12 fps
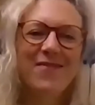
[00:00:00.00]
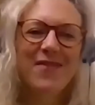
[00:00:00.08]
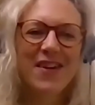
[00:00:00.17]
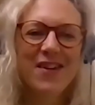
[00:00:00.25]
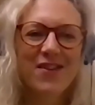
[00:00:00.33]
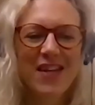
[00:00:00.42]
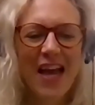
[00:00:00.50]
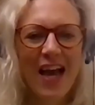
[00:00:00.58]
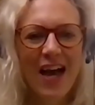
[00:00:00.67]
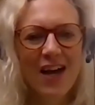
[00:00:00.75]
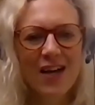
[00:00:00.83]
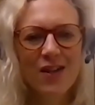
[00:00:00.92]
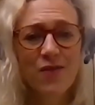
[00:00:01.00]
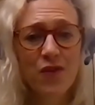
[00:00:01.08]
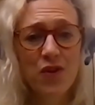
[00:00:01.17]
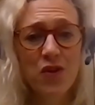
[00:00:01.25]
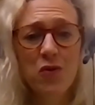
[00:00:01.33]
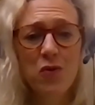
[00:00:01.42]
very good. And for
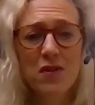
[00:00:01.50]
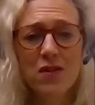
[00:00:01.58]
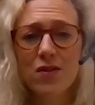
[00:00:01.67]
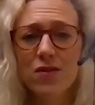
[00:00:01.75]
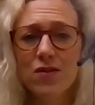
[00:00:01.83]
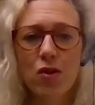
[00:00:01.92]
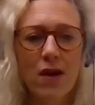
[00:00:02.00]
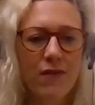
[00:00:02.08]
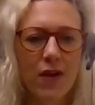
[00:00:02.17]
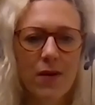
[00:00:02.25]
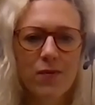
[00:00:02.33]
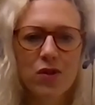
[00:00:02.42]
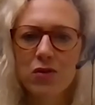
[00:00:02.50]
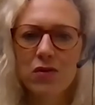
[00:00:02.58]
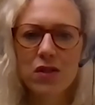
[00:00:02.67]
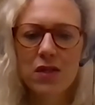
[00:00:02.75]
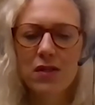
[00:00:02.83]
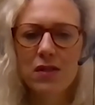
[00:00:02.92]
you, is there travel
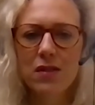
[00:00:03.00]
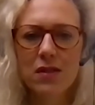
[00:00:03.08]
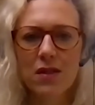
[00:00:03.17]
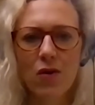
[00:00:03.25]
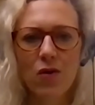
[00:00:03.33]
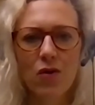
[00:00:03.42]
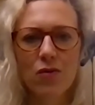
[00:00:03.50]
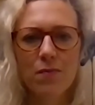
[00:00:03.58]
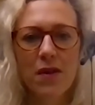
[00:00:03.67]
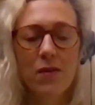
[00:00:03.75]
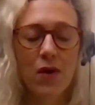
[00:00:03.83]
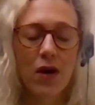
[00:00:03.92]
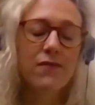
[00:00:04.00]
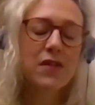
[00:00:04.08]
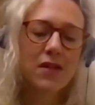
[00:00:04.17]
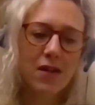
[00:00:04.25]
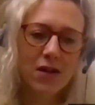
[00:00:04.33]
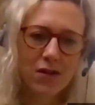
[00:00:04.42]
opportunities, or
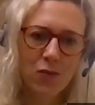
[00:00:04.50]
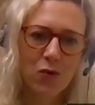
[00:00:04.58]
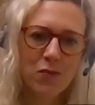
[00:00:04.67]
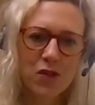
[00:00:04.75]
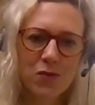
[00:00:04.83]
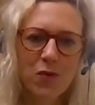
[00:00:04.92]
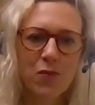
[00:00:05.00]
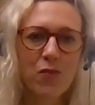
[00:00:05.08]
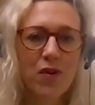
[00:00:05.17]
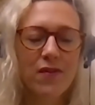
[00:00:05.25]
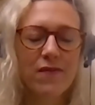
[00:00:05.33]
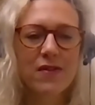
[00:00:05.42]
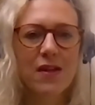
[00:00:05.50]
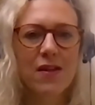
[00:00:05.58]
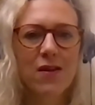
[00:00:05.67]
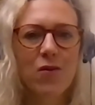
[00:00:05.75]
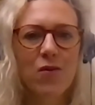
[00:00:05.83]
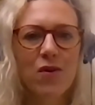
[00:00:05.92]
obviously not at the moment, but
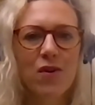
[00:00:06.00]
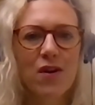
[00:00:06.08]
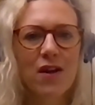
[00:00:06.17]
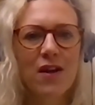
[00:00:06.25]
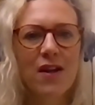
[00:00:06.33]
previously? Or